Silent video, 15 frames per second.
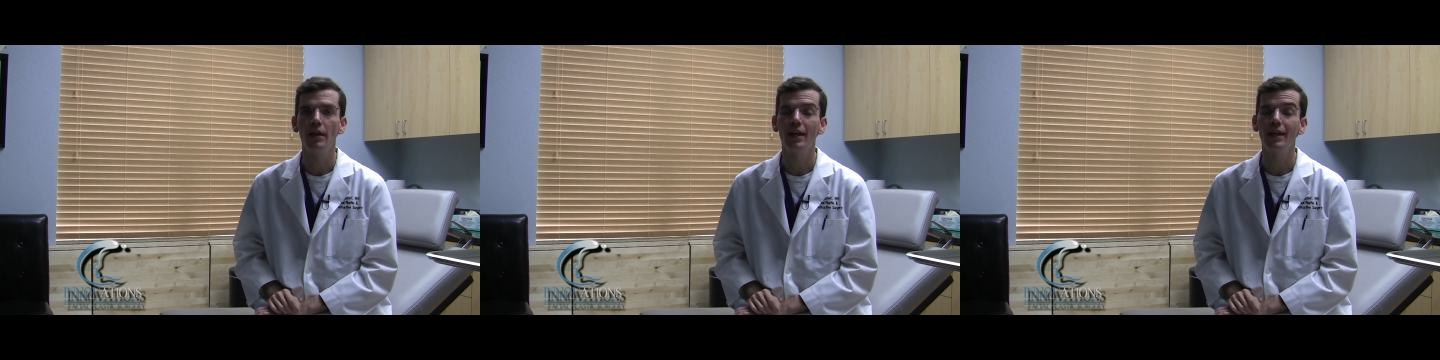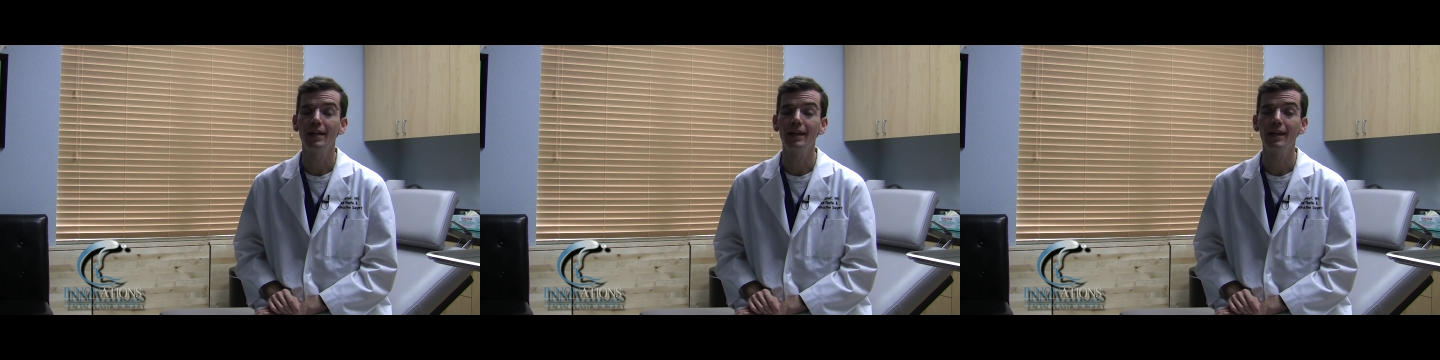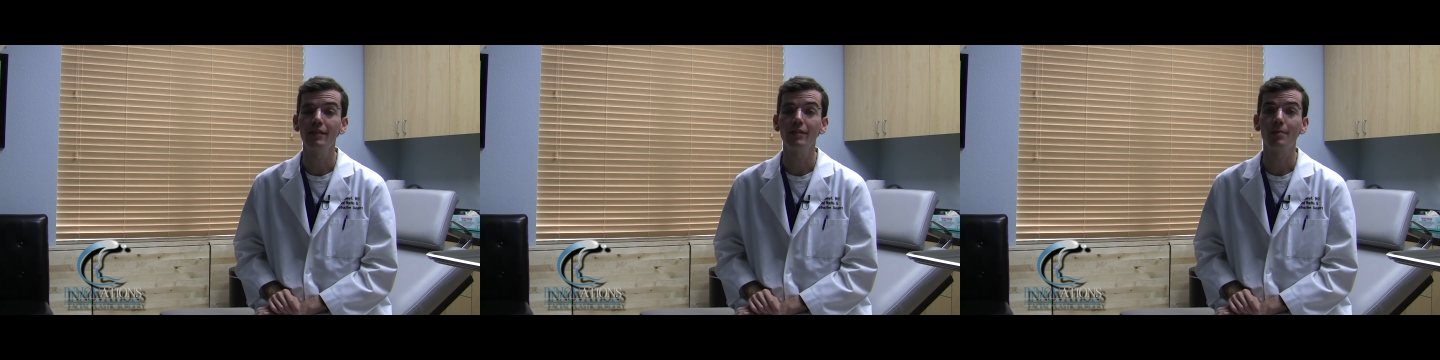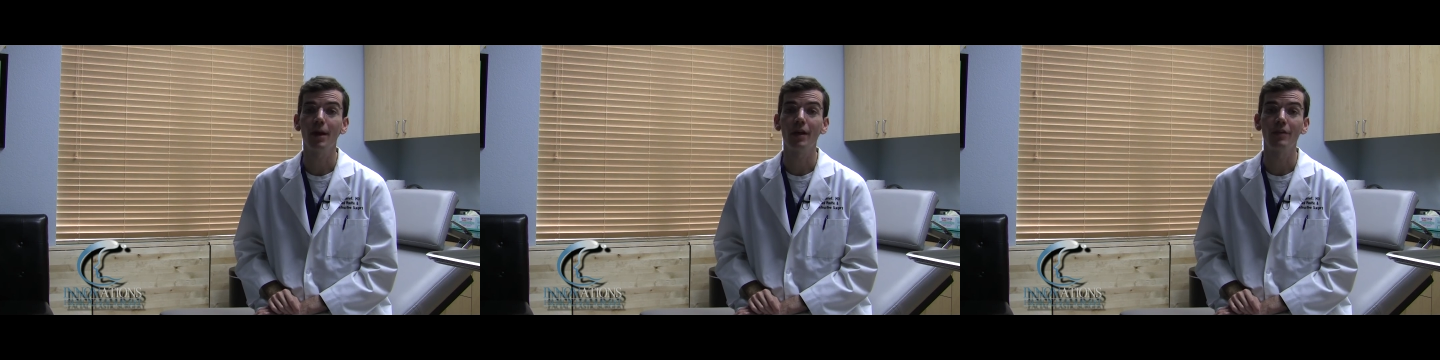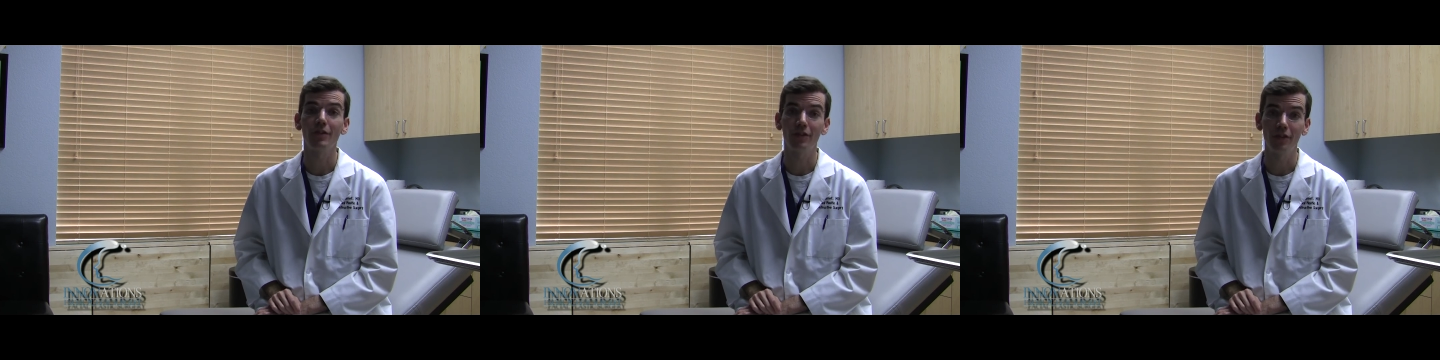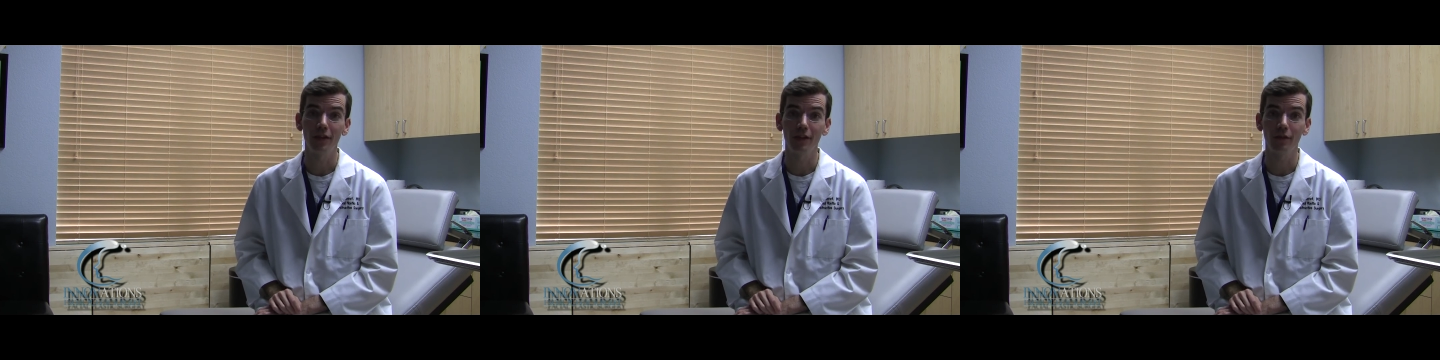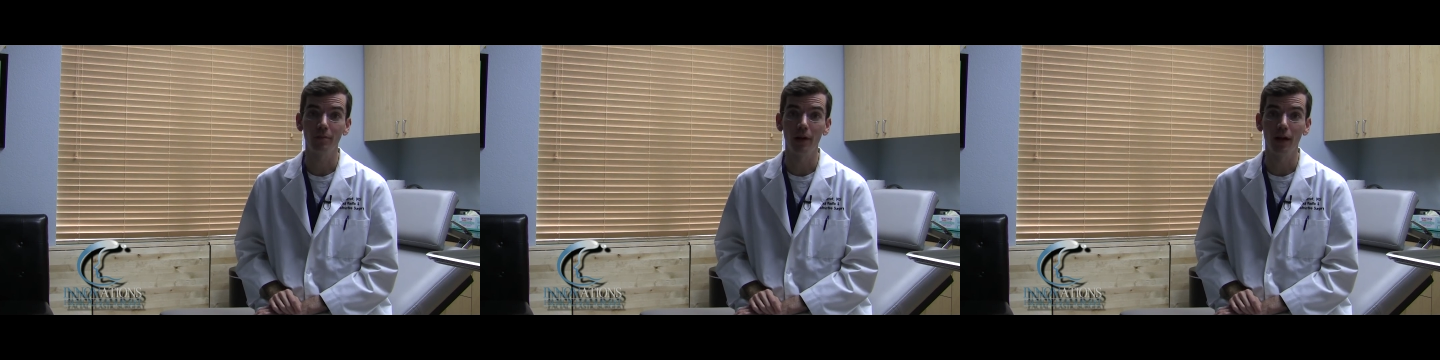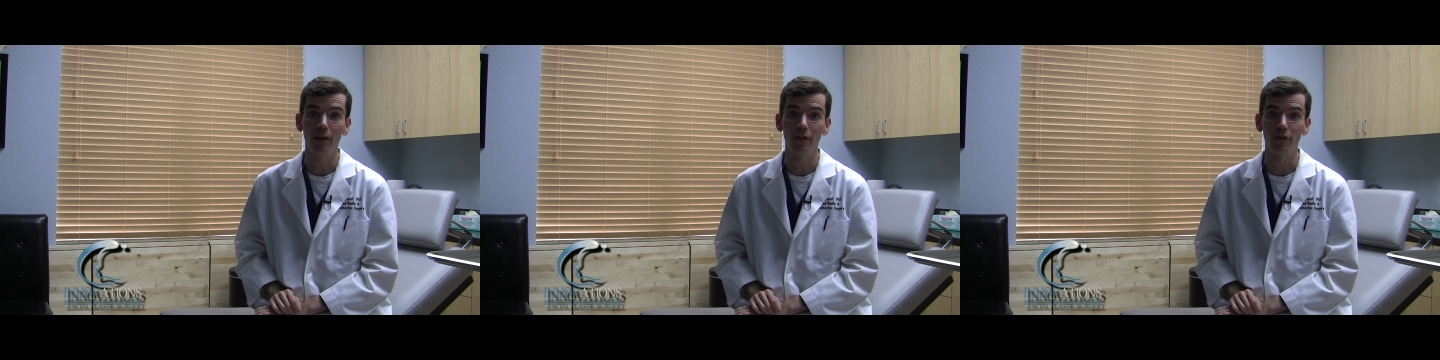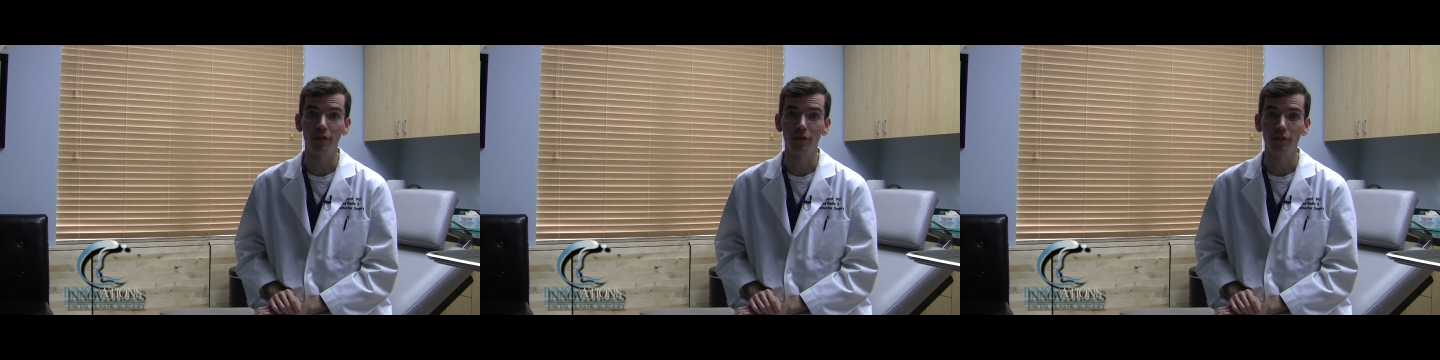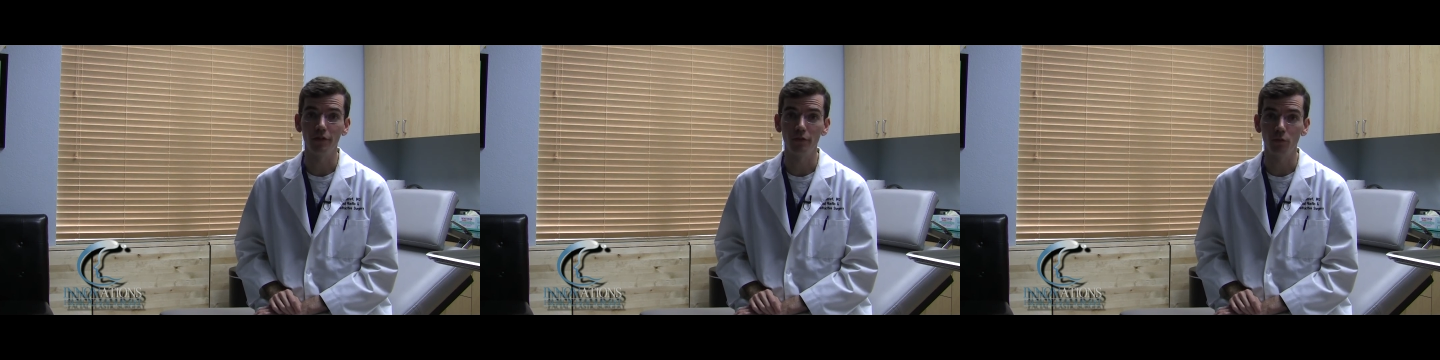that it takes about six months
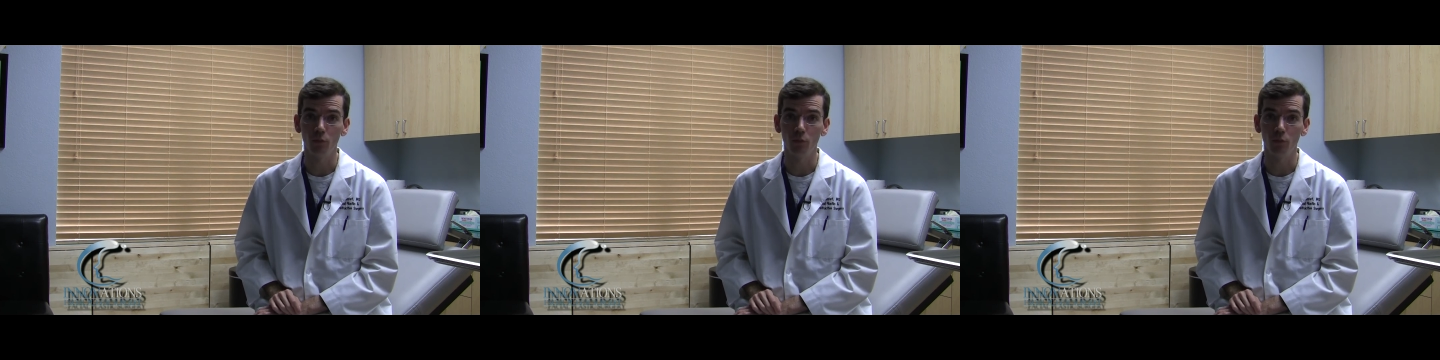to